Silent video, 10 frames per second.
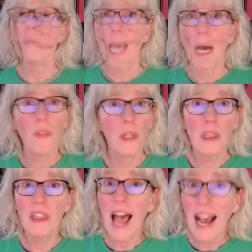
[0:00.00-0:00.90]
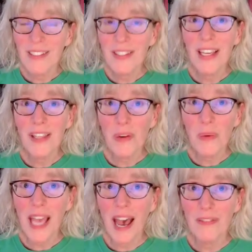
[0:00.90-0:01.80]
Now, the last thing that
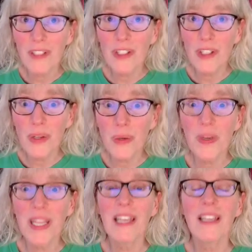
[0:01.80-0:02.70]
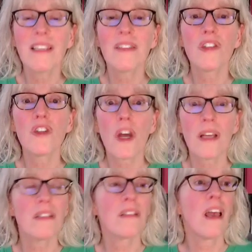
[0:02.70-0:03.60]
we have to do is
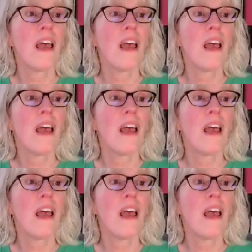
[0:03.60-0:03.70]
just